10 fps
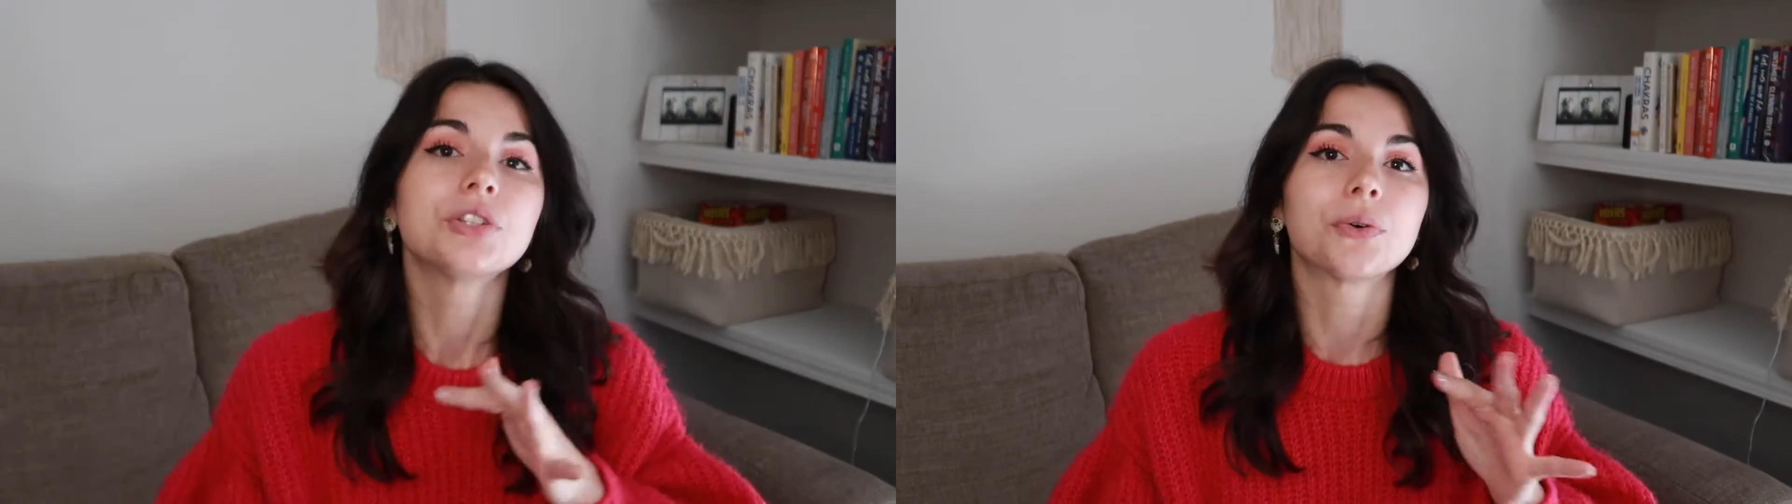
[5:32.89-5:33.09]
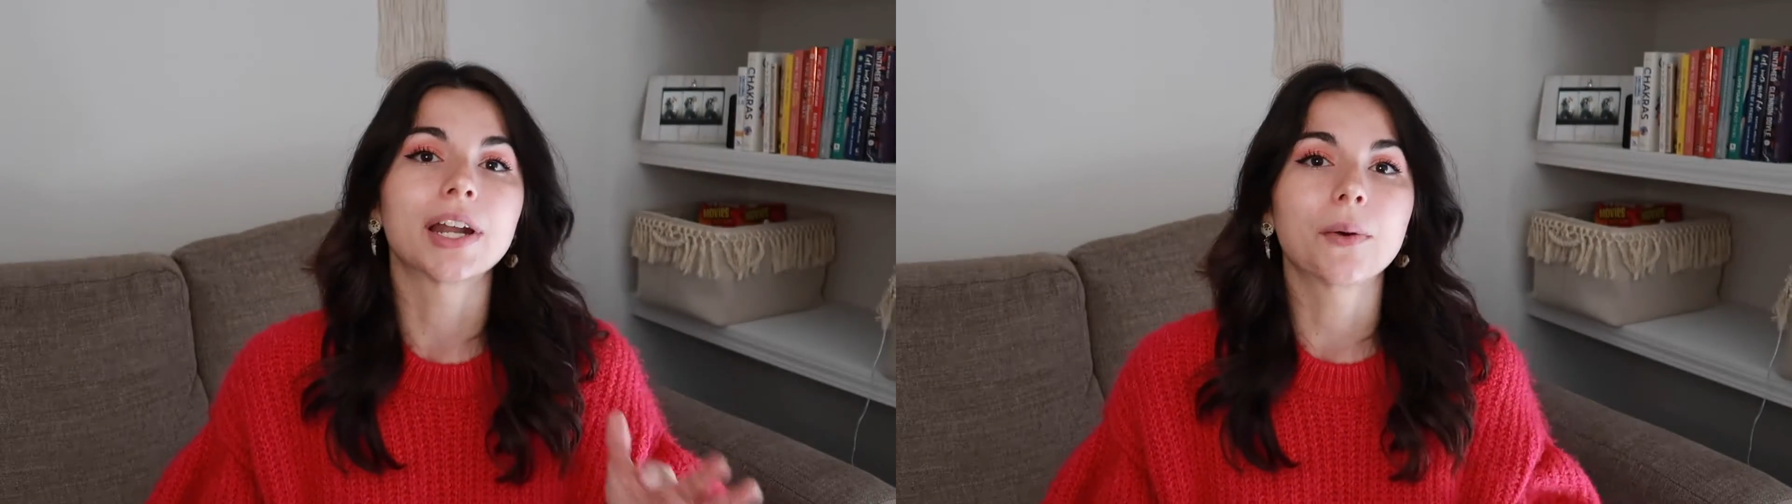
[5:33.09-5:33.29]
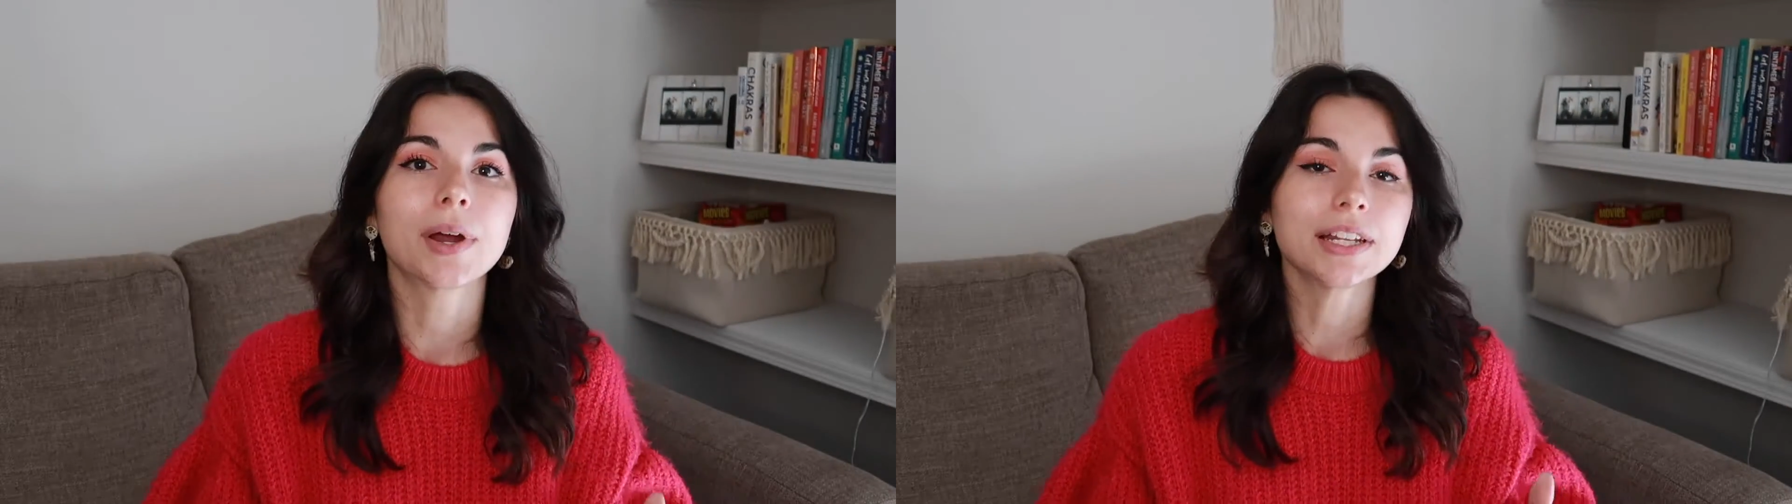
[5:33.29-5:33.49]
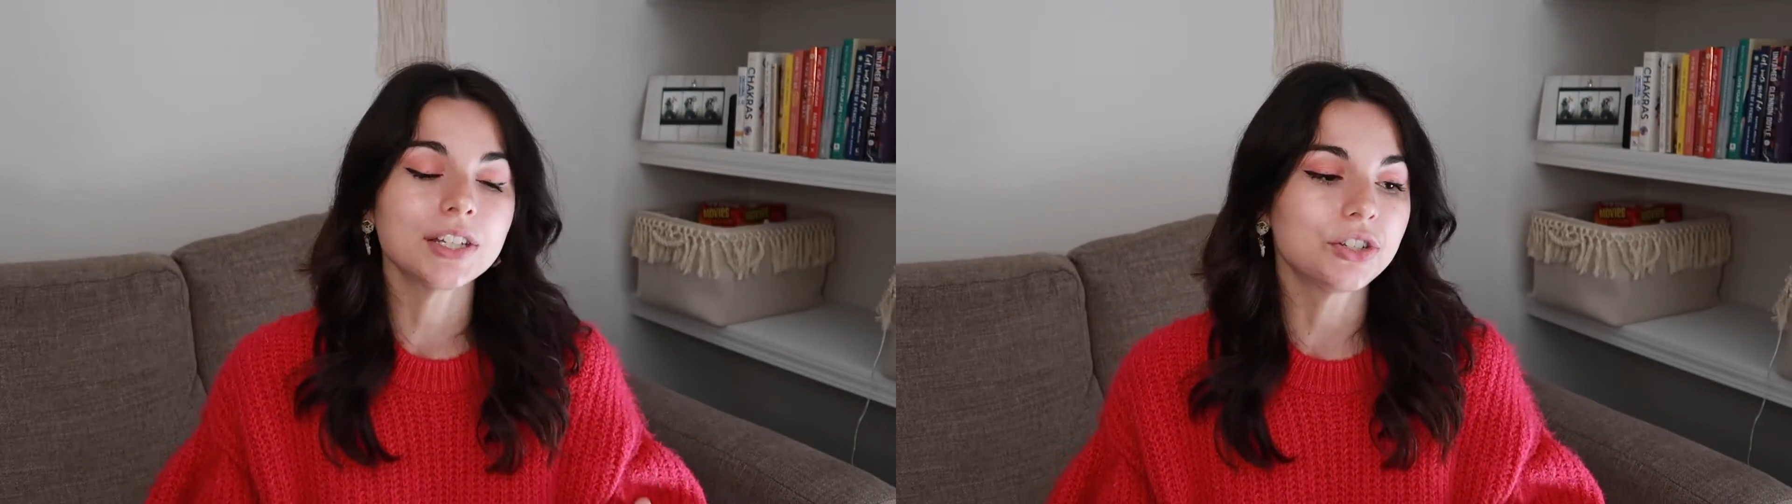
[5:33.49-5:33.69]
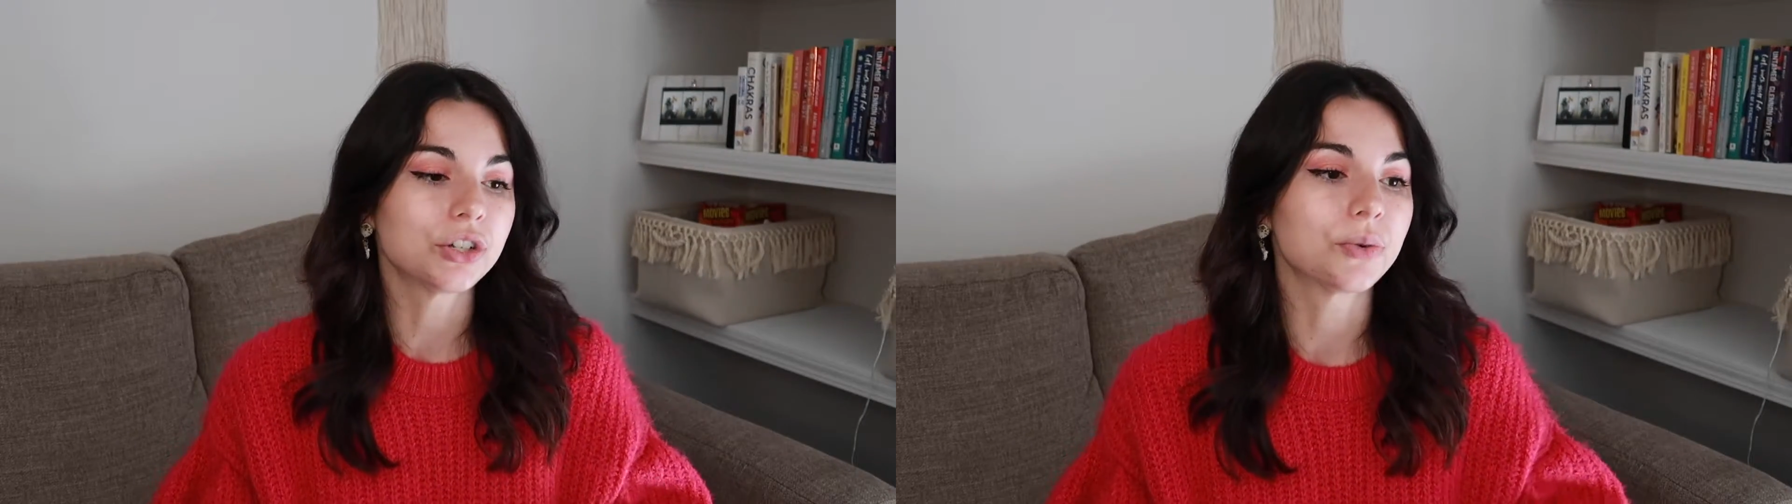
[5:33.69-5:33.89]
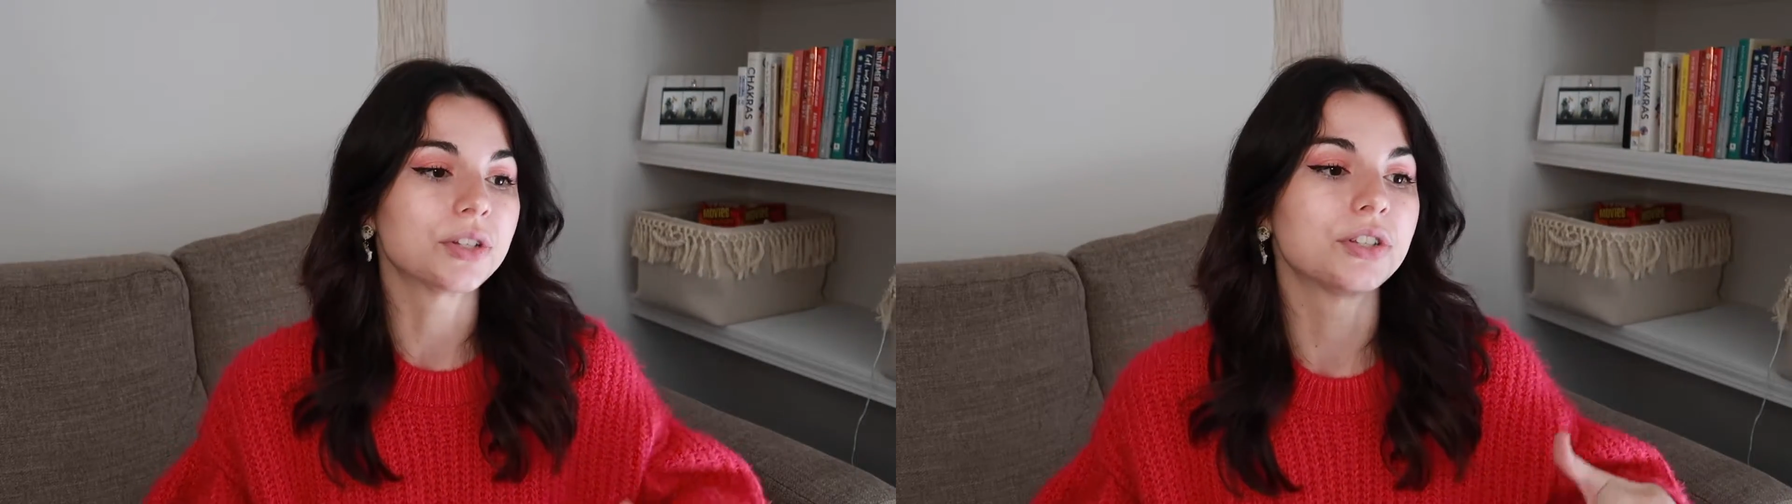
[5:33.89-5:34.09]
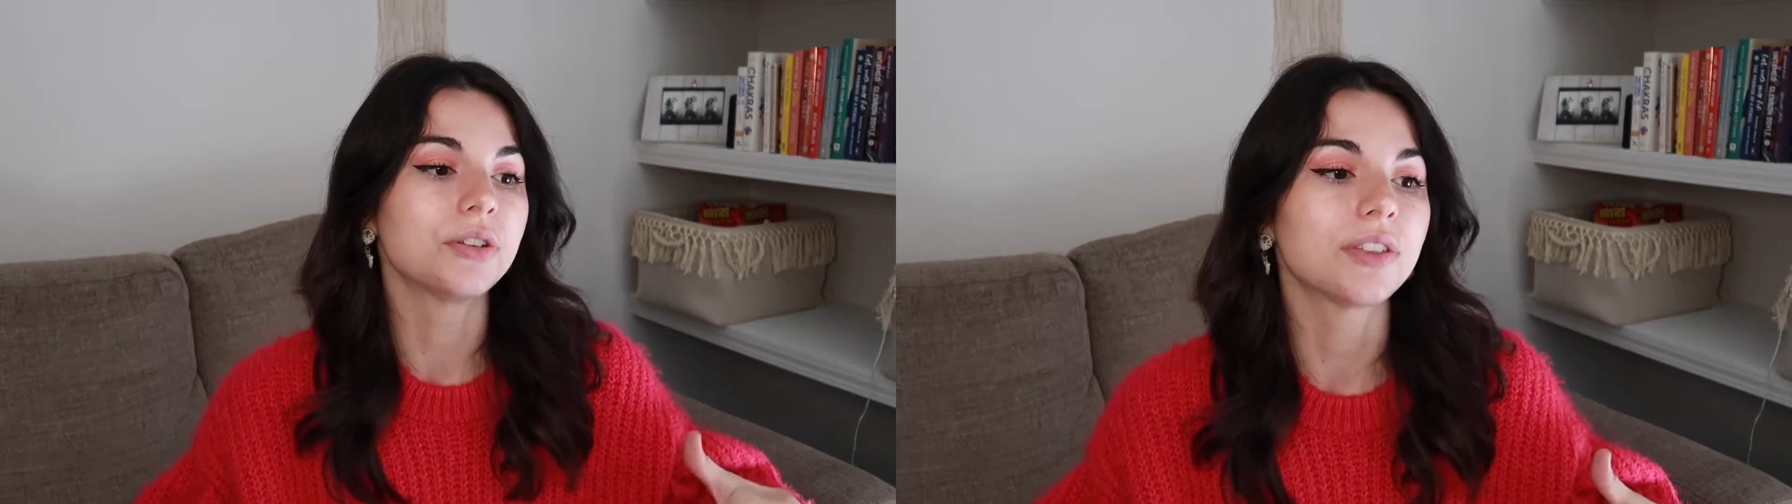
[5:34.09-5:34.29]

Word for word: So, what I wanted to do was do